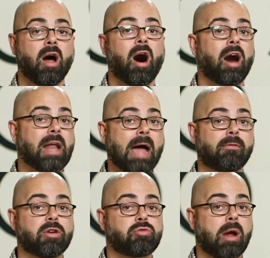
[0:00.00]
on
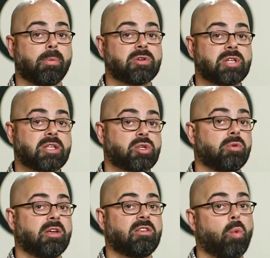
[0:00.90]
average represents
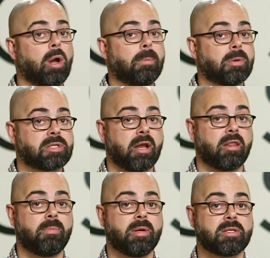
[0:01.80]
only 20% of
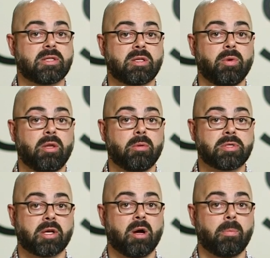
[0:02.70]
the business that we do
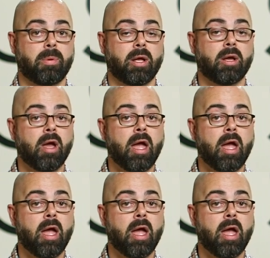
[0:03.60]
as a company.